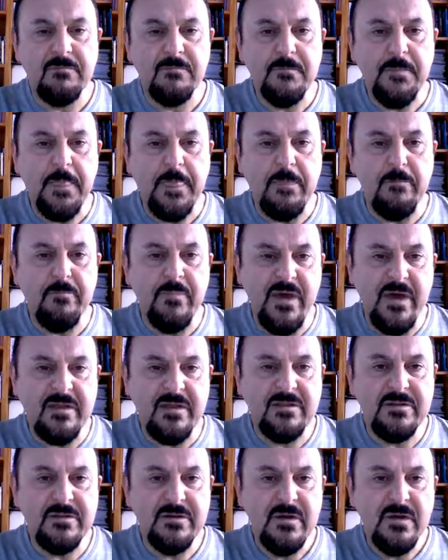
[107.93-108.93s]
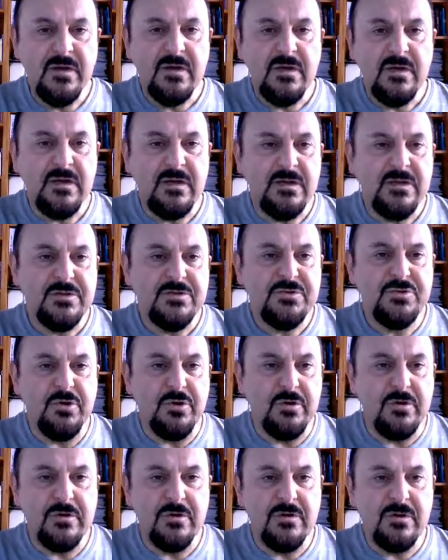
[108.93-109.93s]
met.
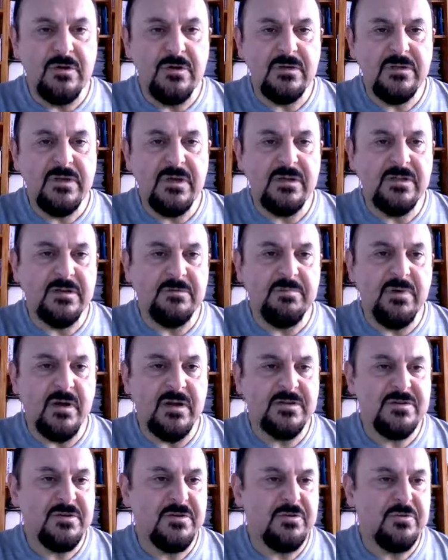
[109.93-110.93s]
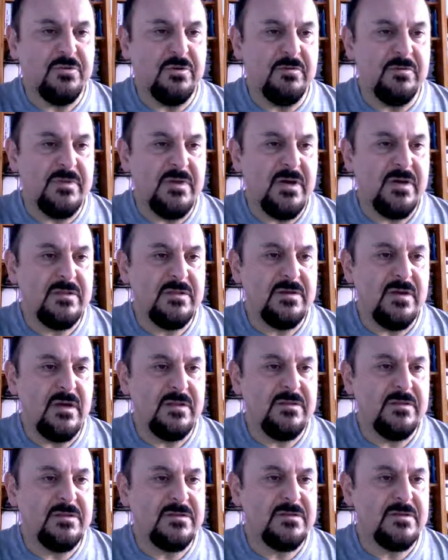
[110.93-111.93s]
So the other parts, you know that
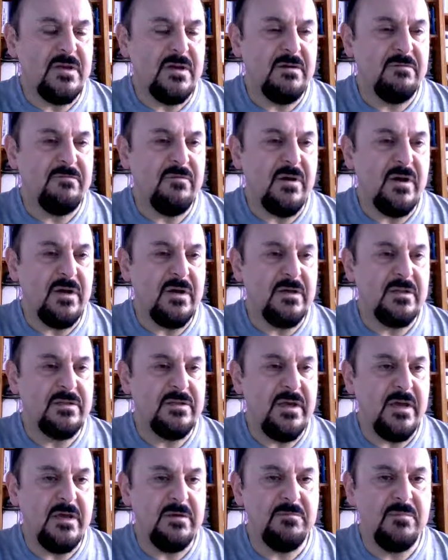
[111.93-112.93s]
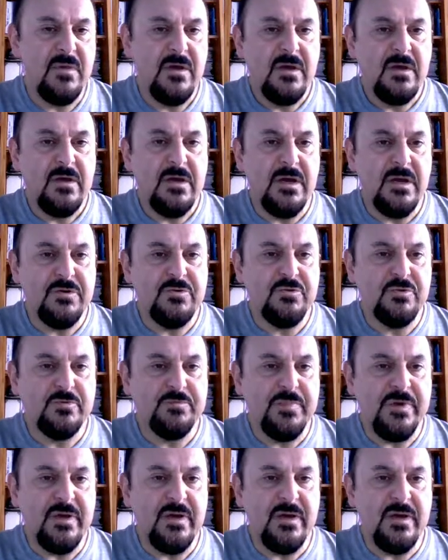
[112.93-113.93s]
this file name should
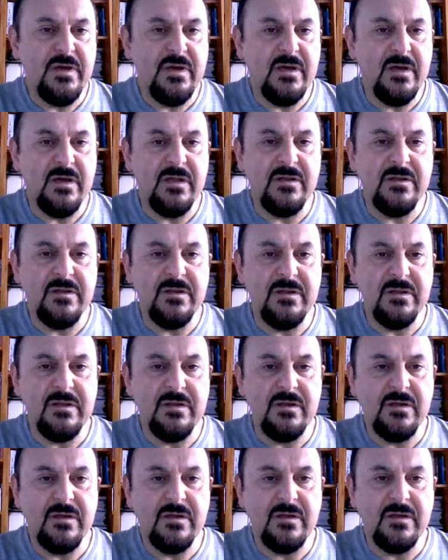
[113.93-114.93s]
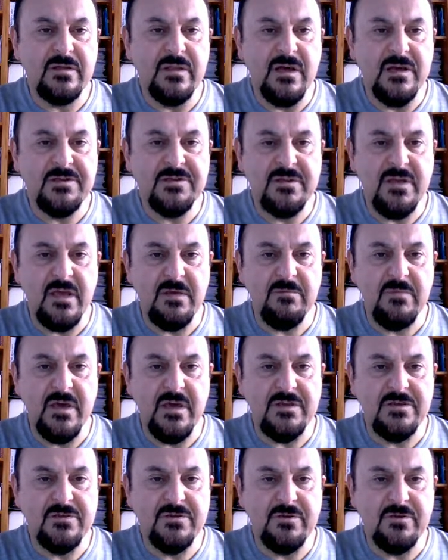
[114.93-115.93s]
be the class name,
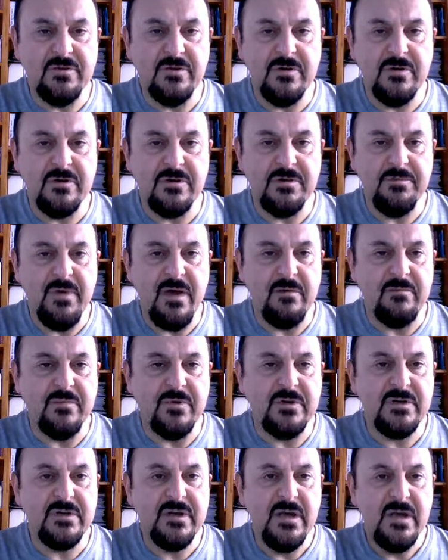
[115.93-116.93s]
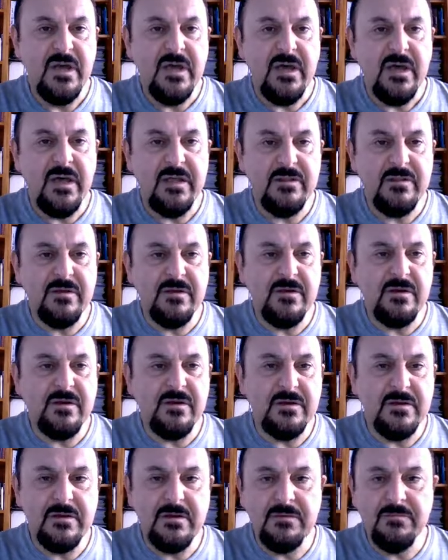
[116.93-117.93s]
as you remember, and
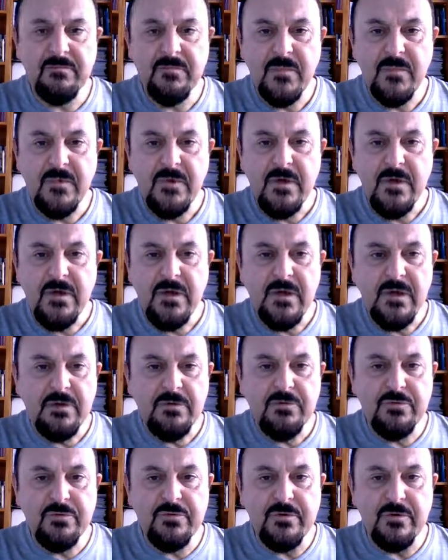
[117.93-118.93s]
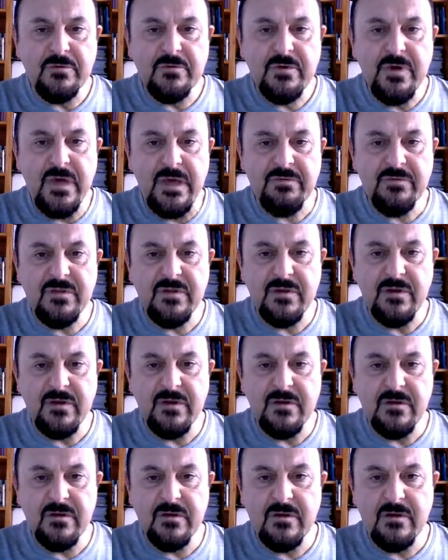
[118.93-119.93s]
you don't have
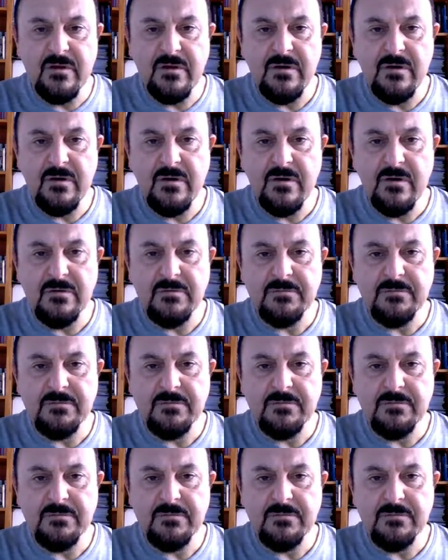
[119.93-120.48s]
to